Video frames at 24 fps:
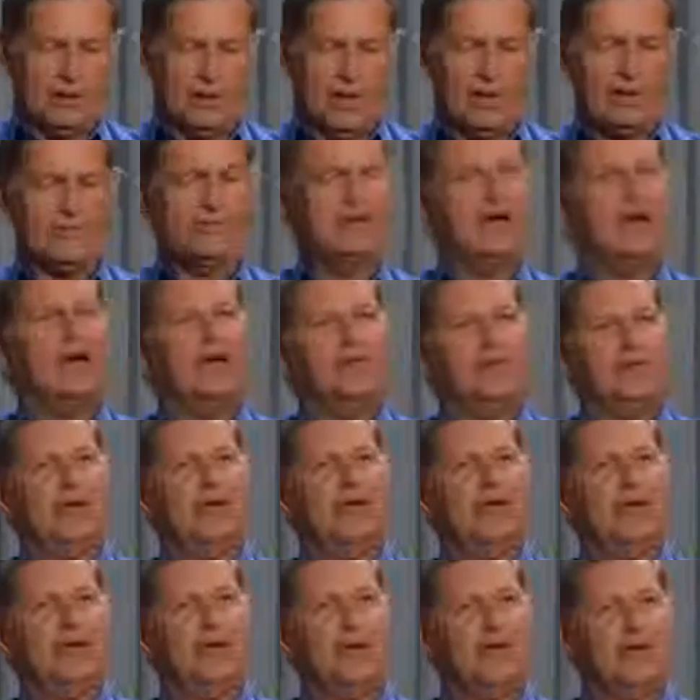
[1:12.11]
I'm out of time
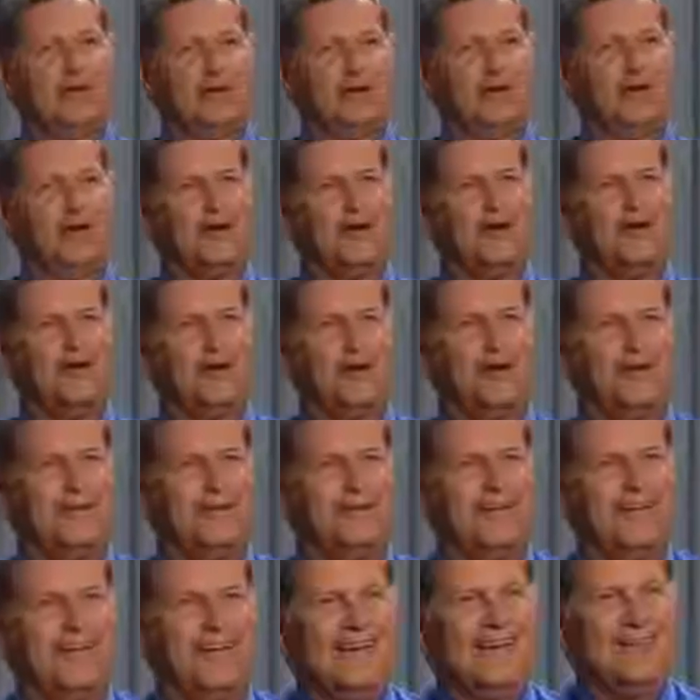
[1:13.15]
now, I gotta go.
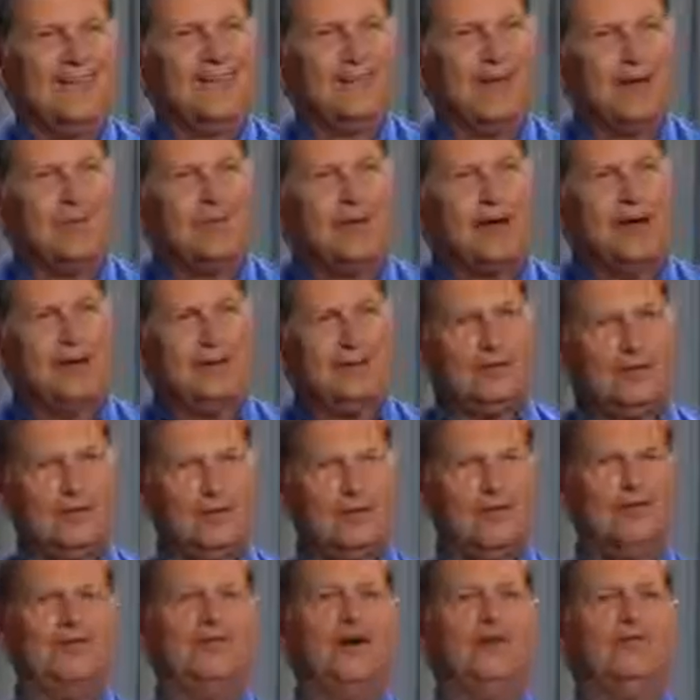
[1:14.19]
That's not
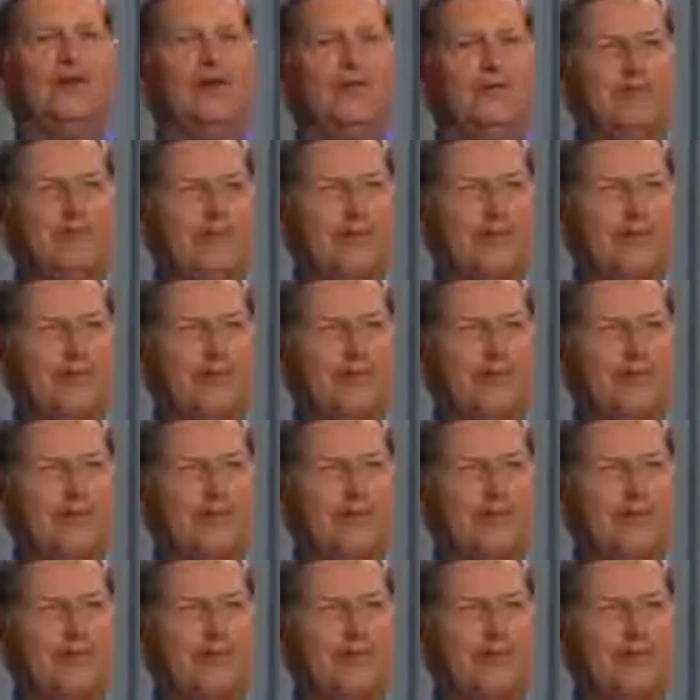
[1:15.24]
my